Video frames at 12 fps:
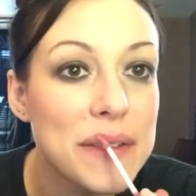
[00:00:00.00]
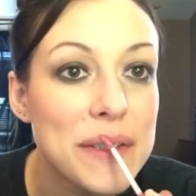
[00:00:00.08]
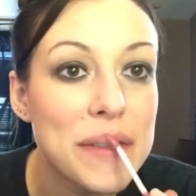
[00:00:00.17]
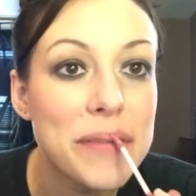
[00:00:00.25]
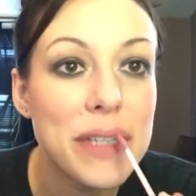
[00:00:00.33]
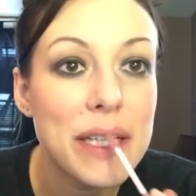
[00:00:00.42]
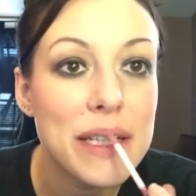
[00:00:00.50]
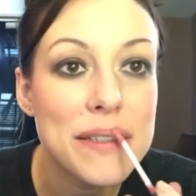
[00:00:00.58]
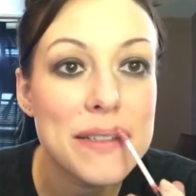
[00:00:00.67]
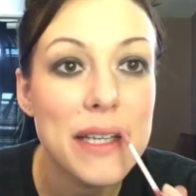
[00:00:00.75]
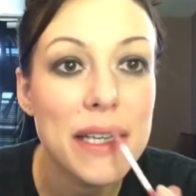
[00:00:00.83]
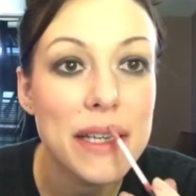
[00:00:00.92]
which to me
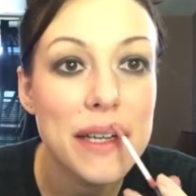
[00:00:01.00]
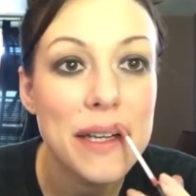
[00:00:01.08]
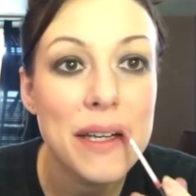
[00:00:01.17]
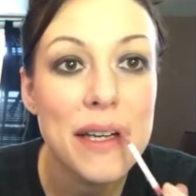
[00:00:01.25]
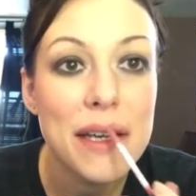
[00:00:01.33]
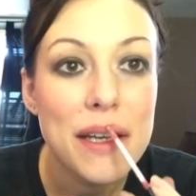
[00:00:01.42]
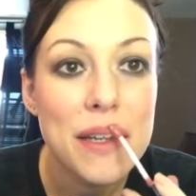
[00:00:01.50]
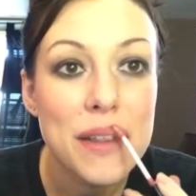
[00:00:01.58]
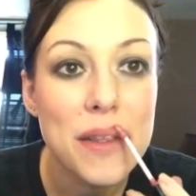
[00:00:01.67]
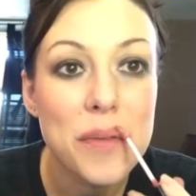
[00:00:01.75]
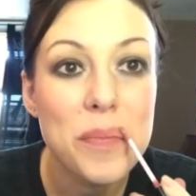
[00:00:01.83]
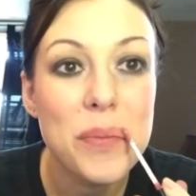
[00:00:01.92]
is like
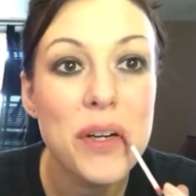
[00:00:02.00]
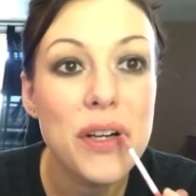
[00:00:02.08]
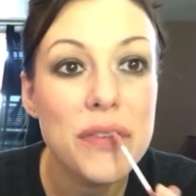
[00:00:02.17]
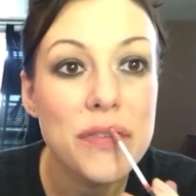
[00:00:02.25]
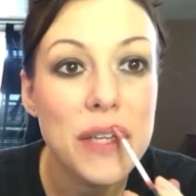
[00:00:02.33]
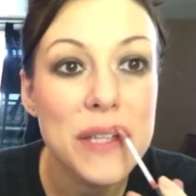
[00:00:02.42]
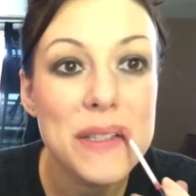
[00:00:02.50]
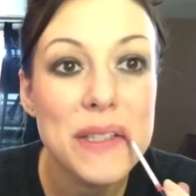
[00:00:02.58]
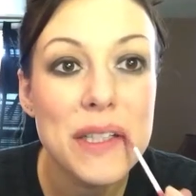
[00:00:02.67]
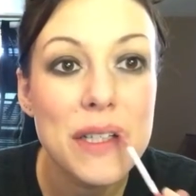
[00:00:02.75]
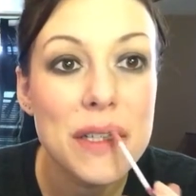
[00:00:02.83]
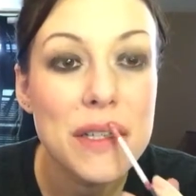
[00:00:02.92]
the
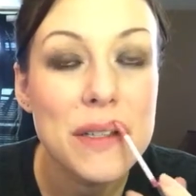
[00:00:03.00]
perfect,